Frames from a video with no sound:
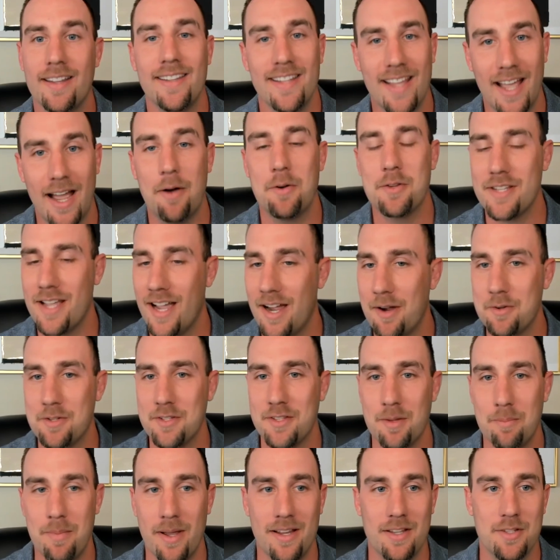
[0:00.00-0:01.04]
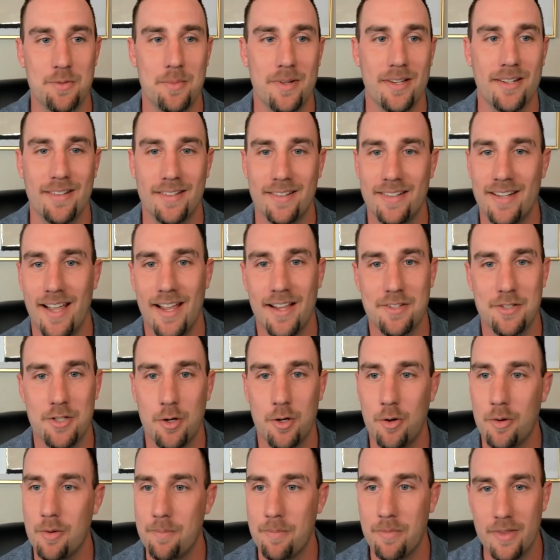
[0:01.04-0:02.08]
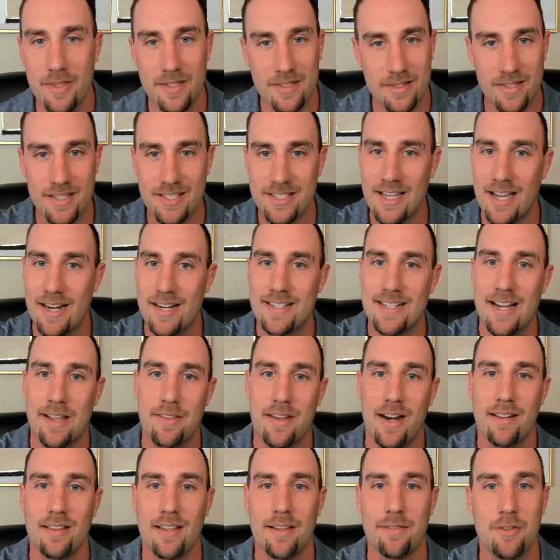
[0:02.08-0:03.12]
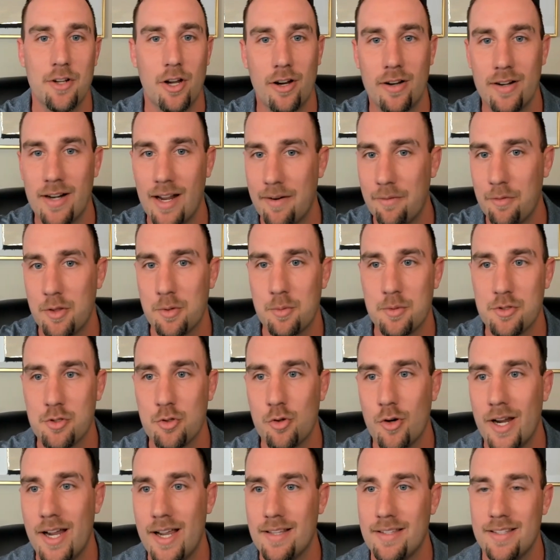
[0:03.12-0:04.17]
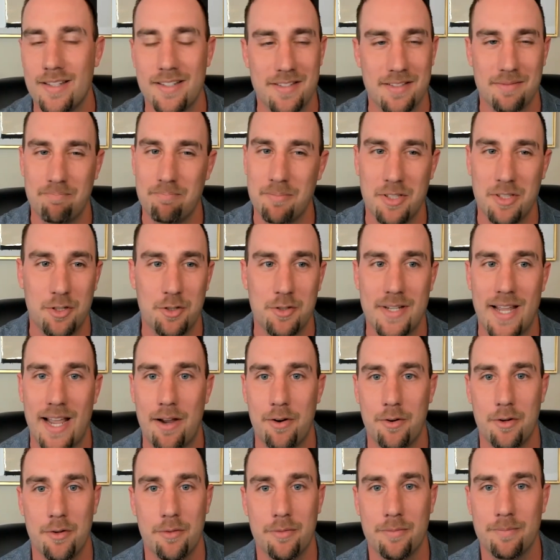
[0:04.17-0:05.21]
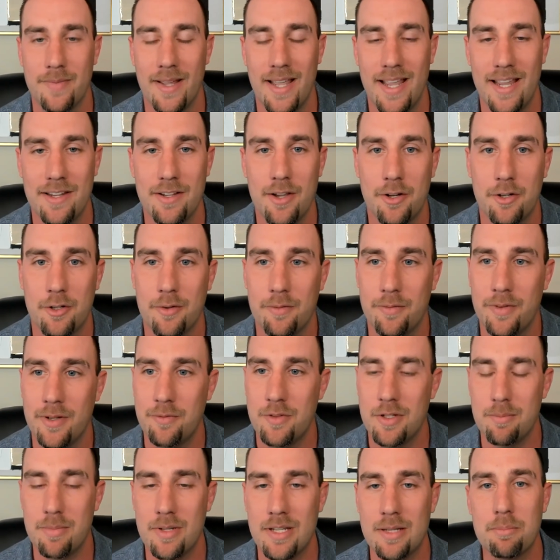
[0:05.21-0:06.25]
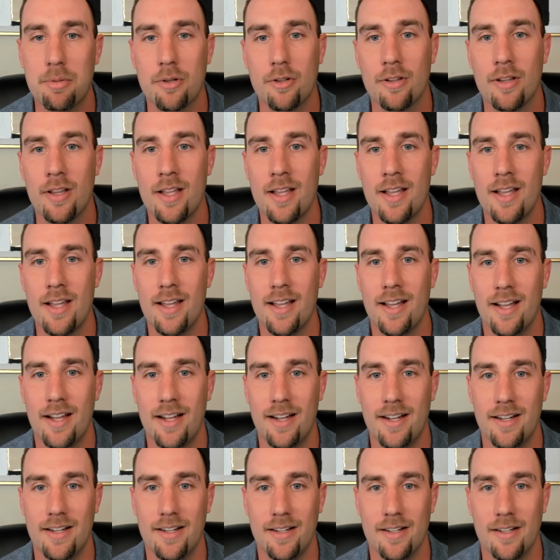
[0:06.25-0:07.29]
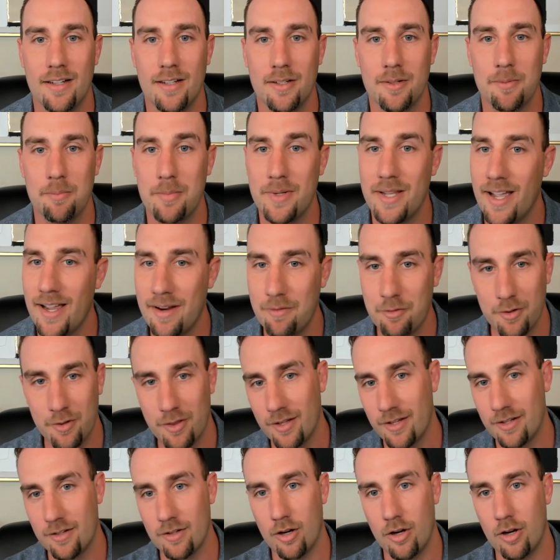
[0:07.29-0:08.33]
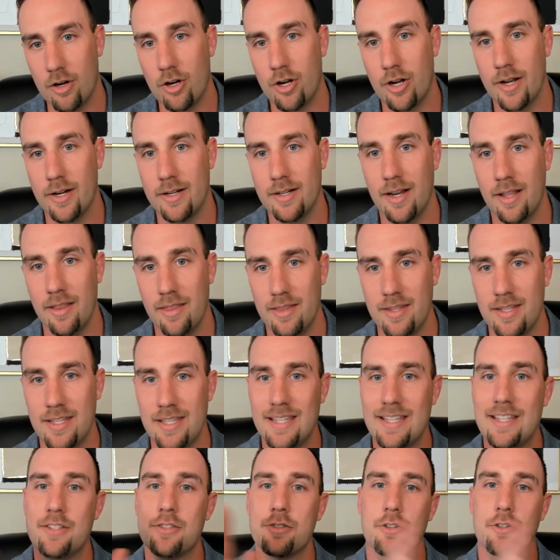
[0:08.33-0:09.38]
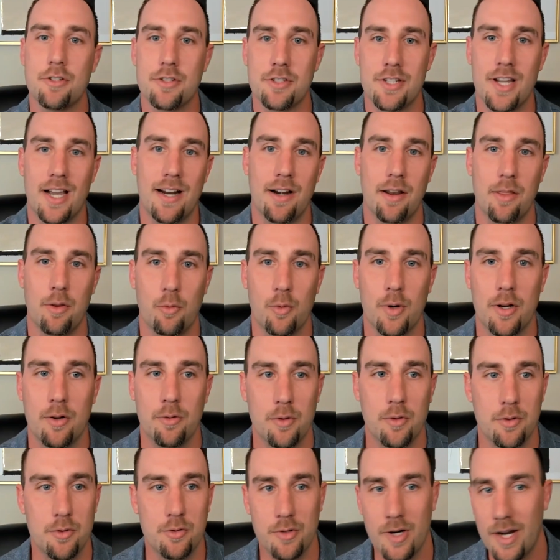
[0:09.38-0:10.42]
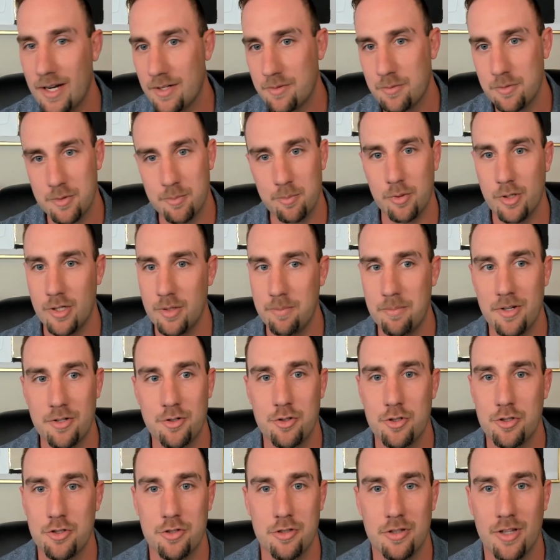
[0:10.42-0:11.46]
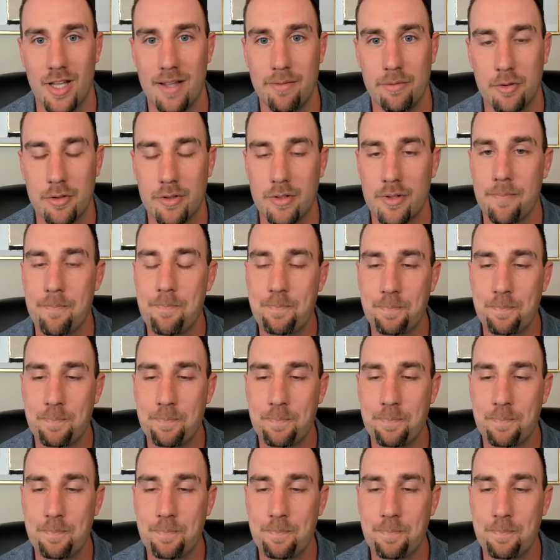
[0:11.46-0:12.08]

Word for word: Yeah, I was I was in the basement. Yeah, so the the side of town that I lived on, everything was great. It's a little town of 850 people. Uh, yeah, everything on the eastern side of the railroad tracks was pretty much just leveled.